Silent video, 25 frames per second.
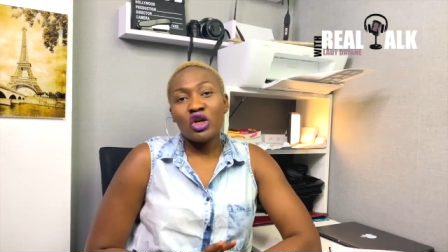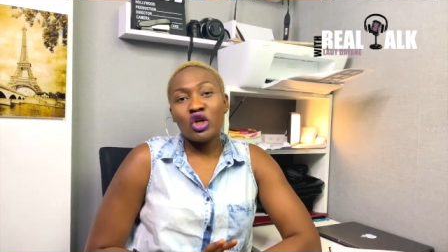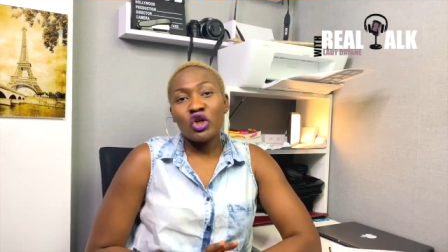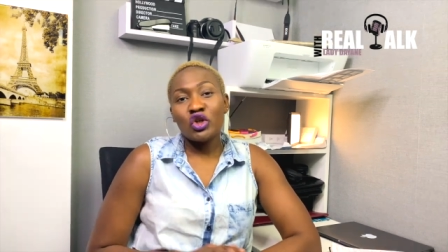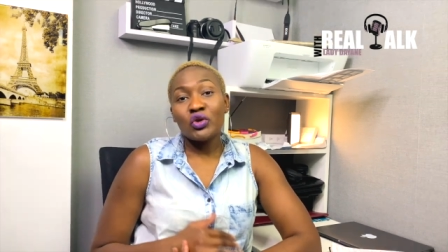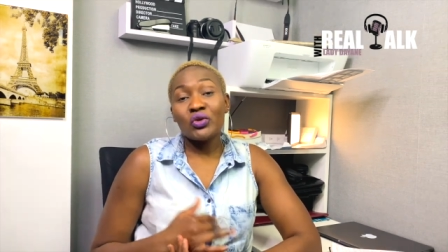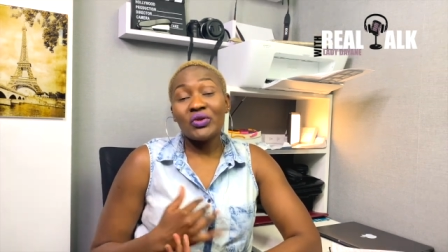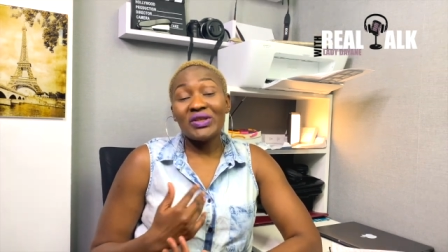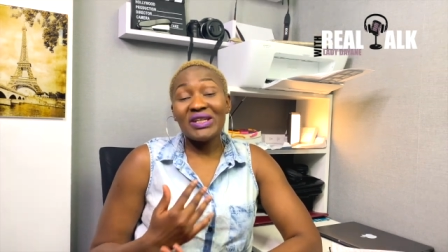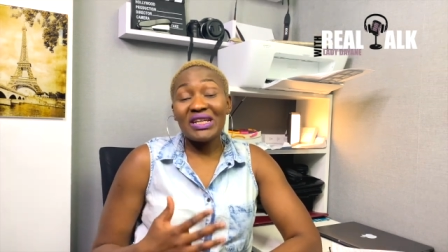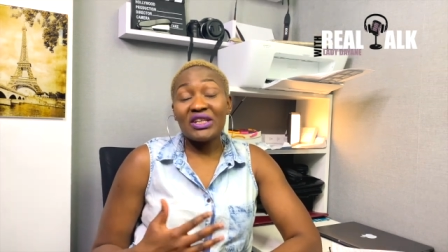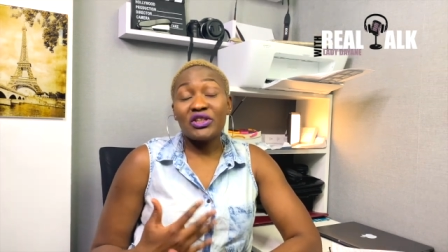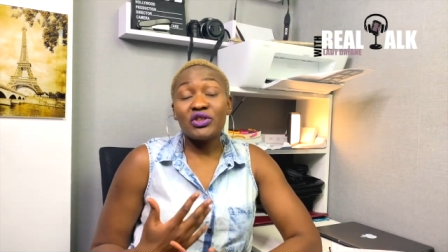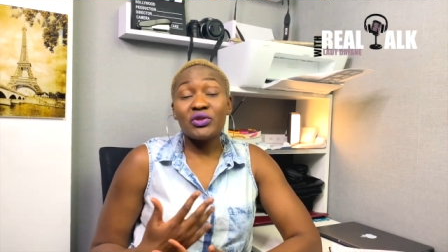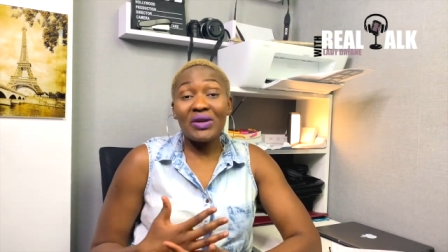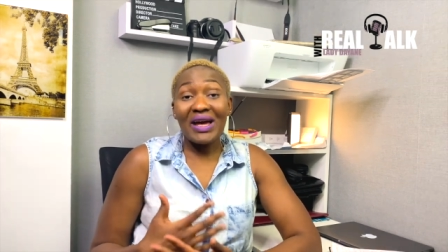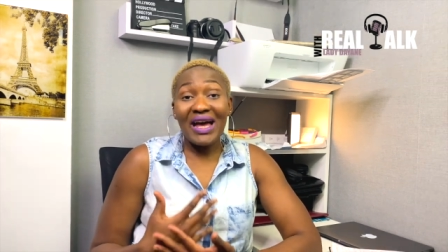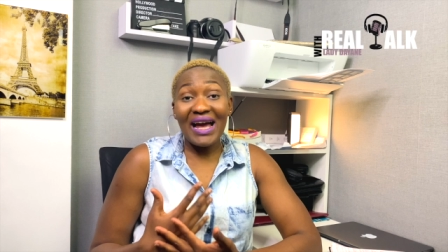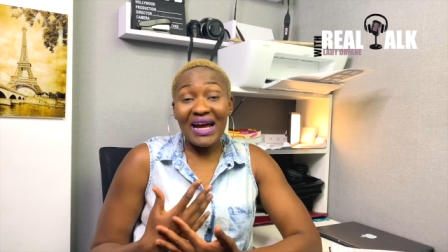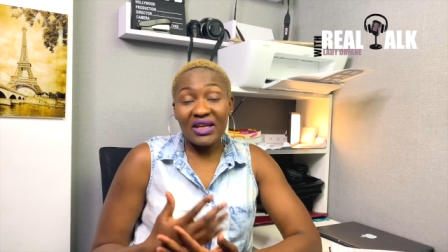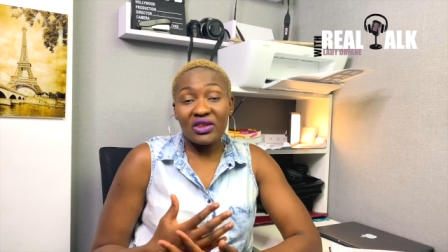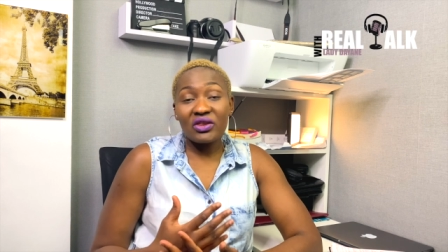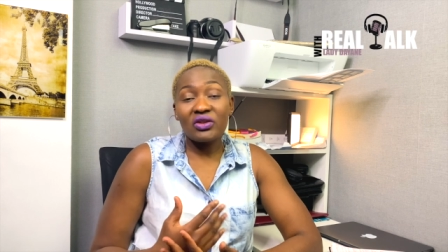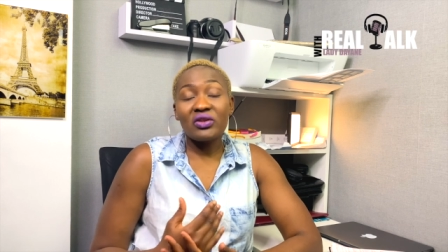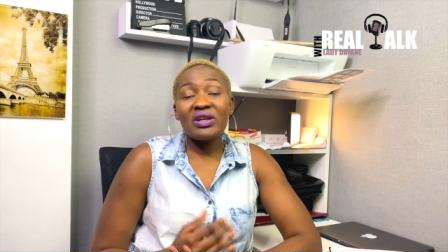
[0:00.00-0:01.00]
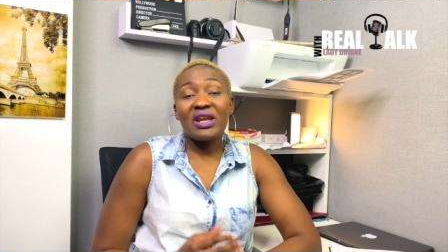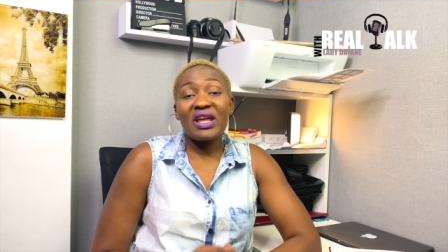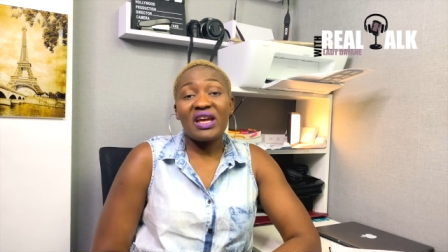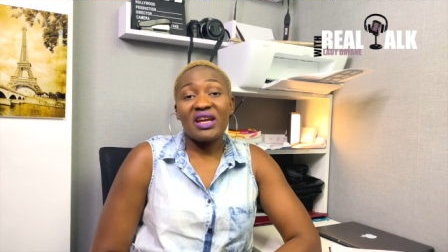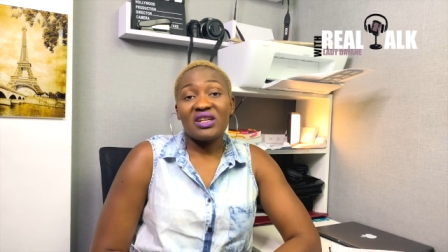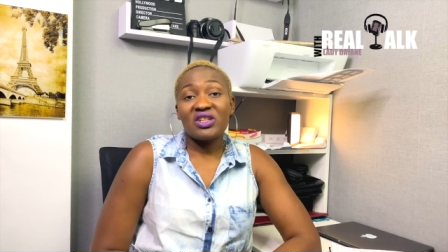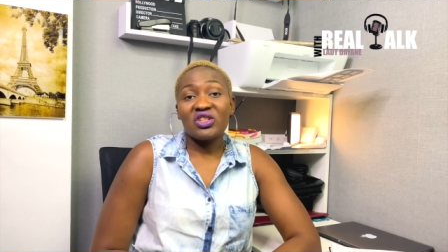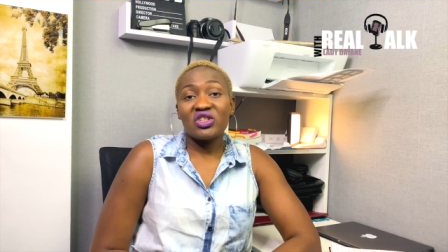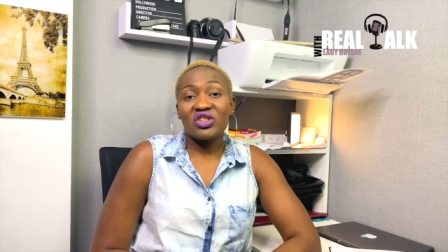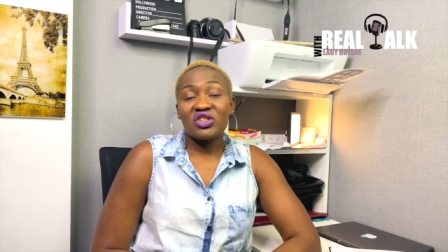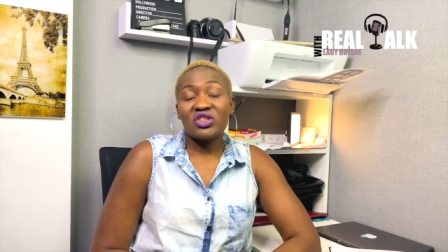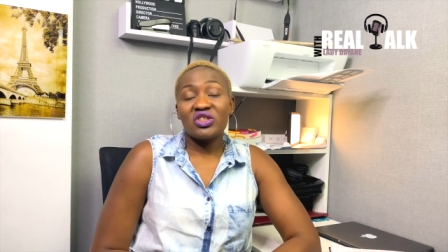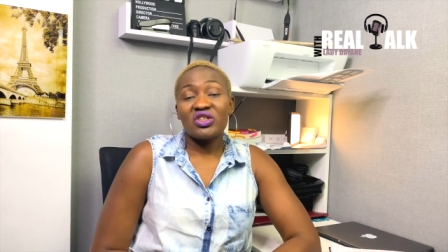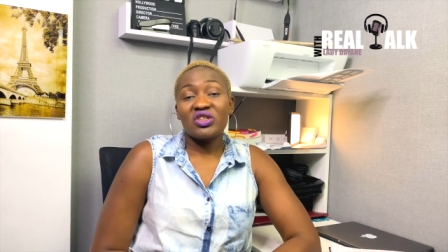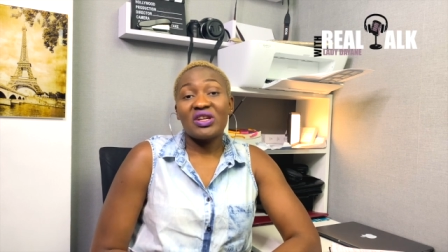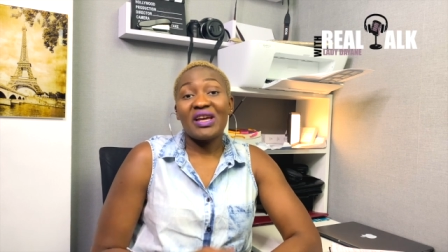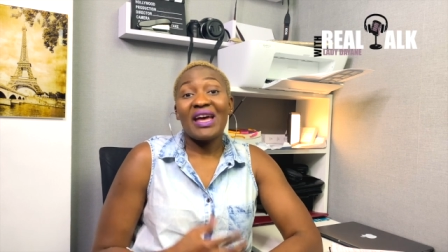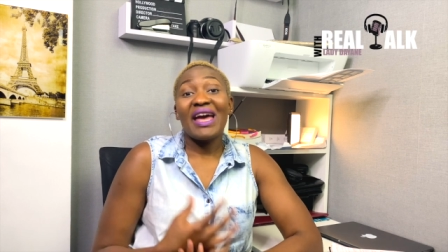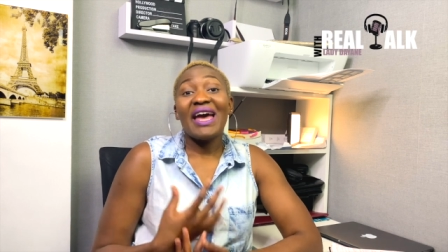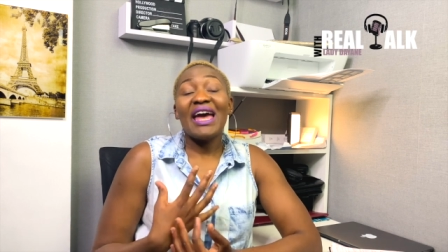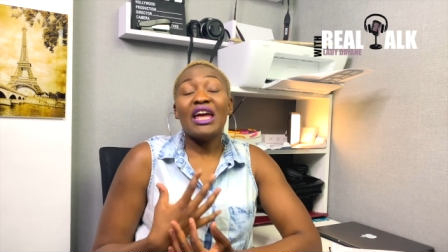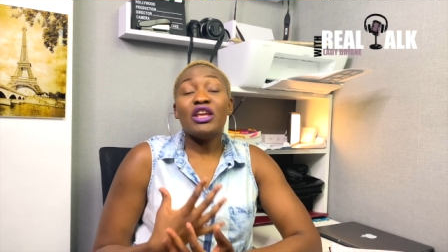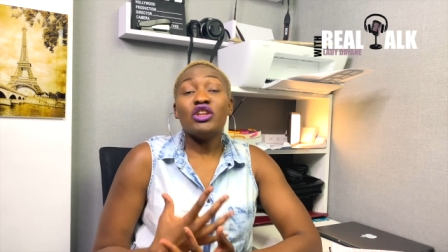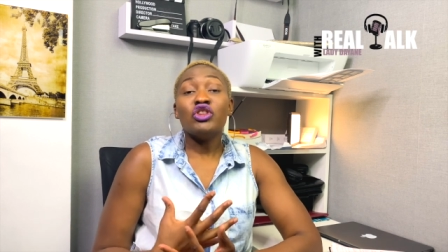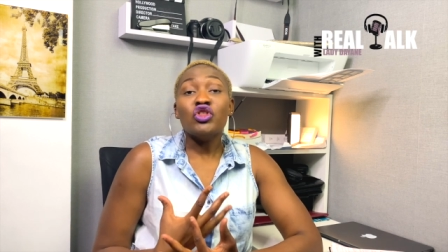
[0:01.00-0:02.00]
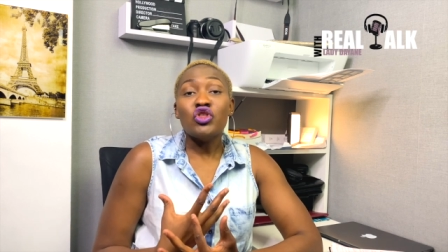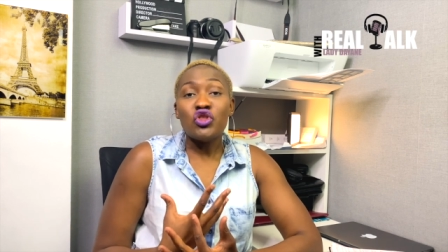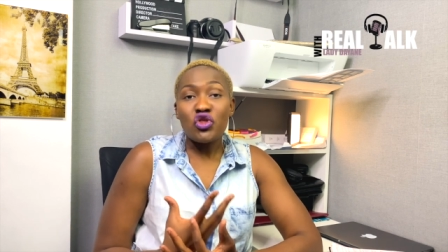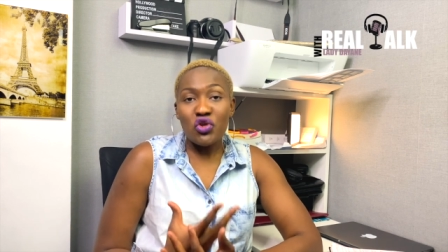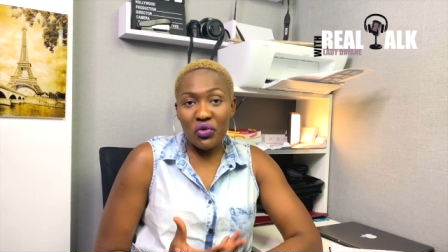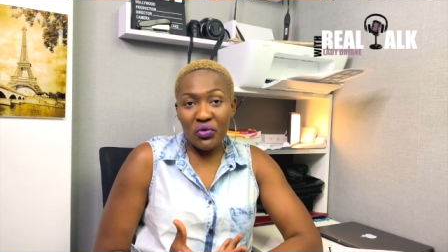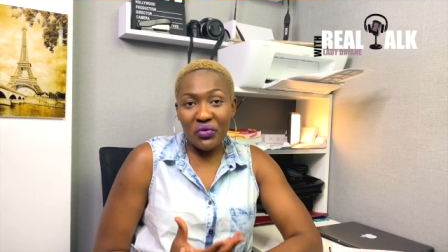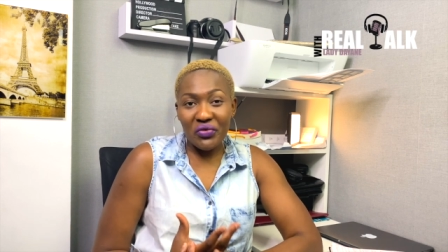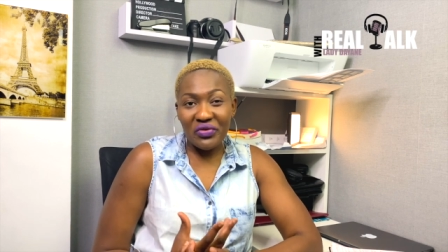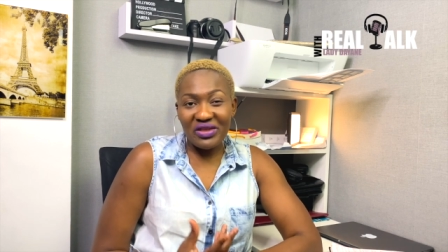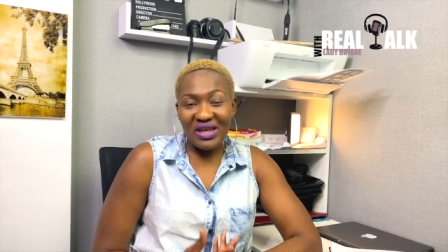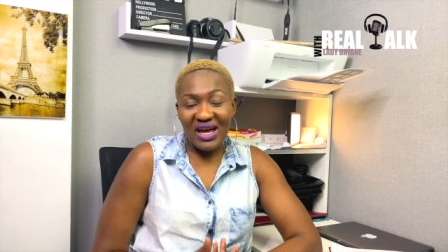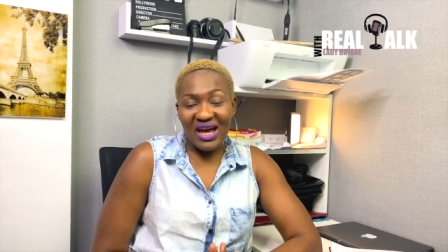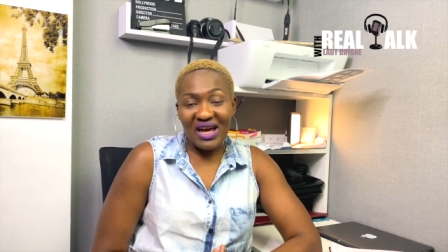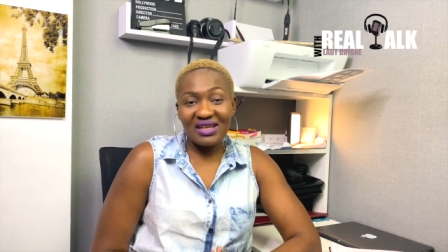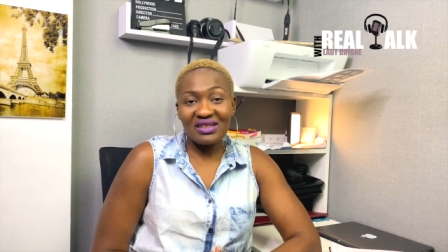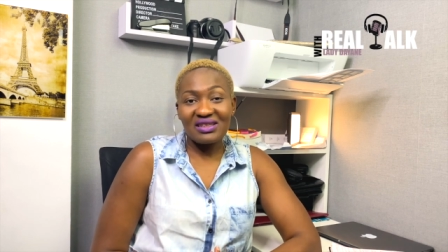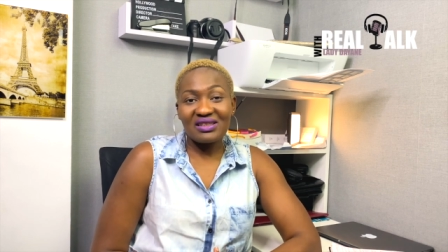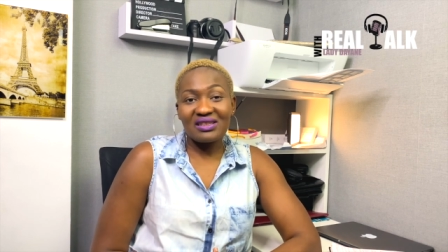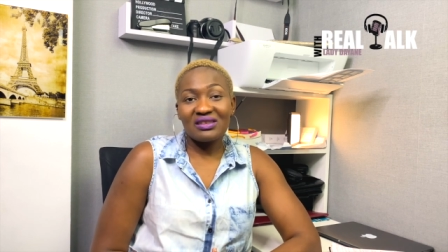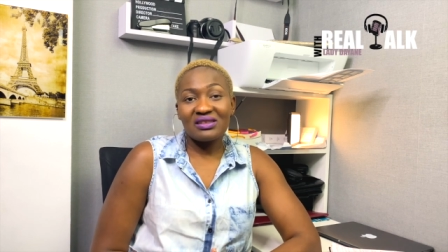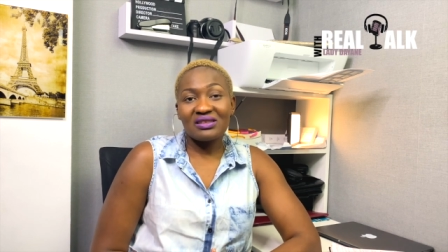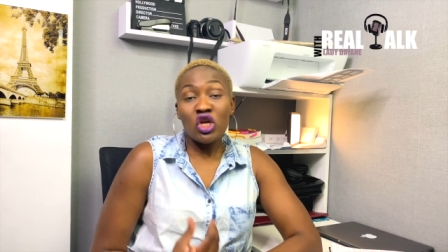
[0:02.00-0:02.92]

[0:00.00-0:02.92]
You need to acknowledge and know that